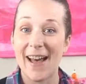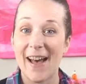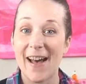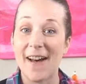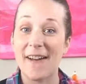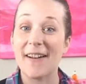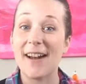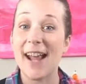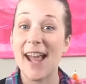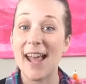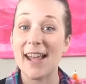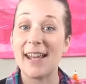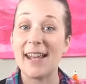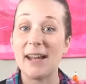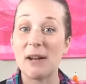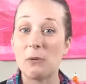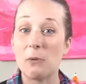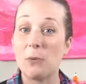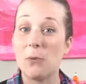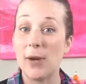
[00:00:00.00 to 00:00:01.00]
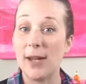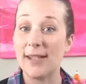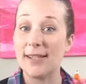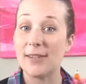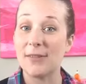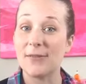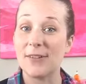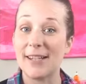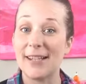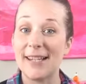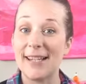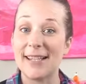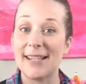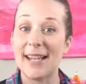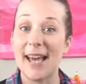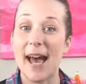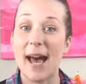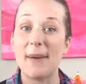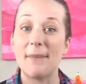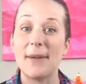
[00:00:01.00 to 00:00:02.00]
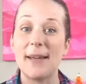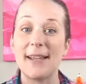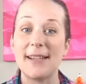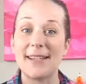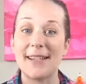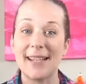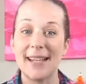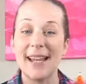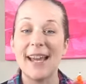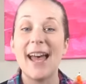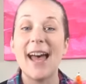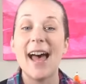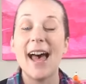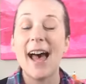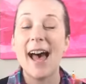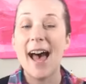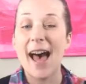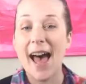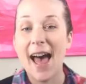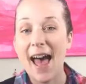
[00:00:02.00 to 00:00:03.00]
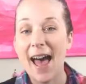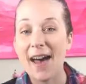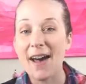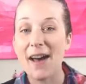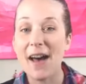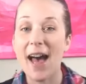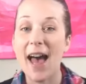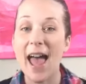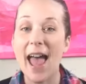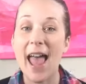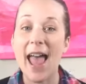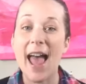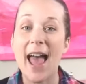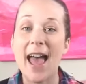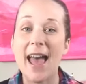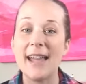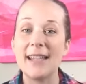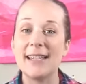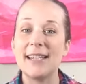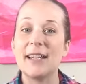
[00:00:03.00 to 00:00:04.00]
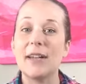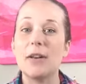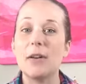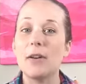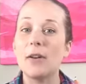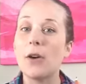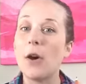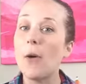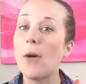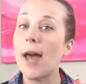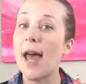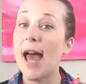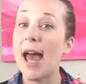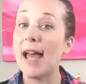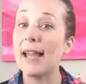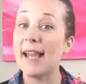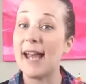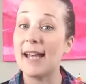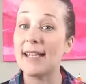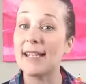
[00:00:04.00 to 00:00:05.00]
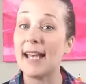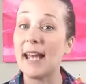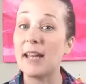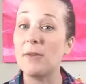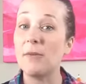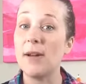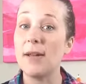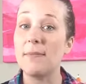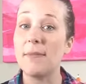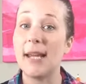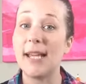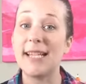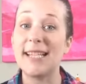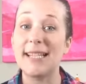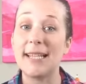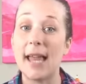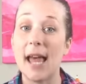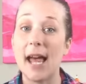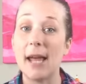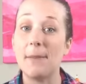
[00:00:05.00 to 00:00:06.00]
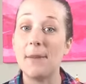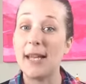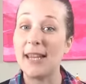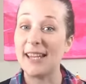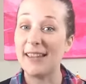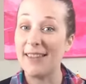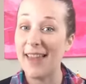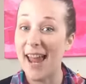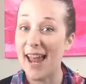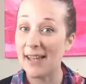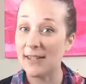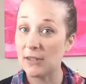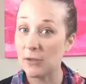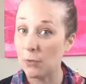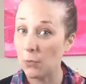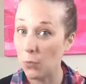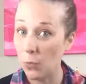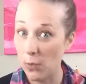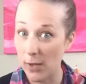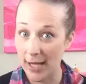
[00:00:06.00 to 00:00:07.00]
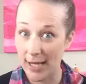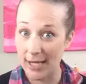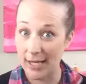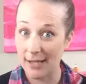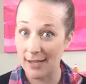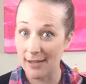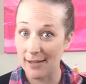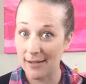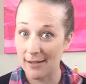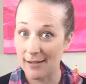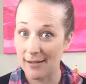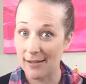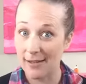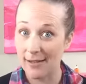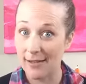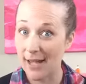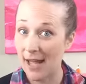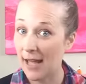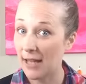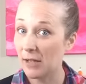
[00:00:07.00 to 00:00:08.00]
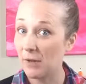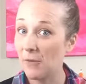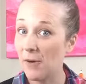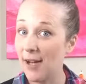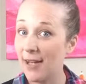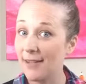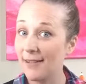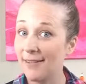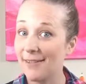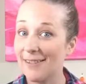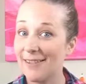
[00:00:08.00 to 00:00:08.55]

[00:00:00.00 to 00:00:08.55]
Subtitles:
All right, I can't wait to read these comments. And go ahead, has anyone made slime in the last week? Anyone?